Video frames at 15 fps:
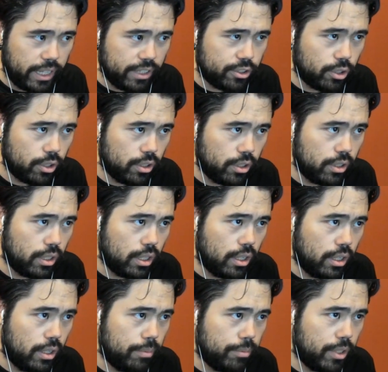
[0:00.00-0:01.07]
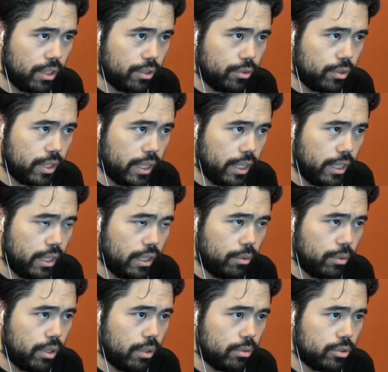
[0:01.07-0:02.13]
I started um, the other day.
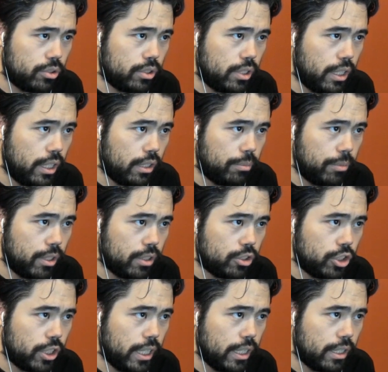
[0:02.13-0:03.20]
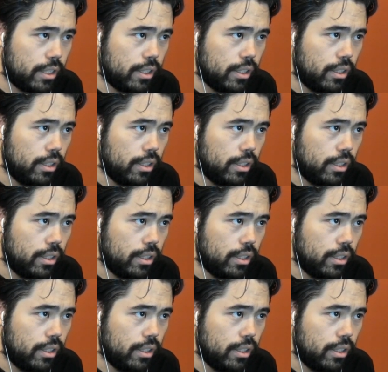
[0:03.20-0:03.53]
Anyway, I'll just take and make a check.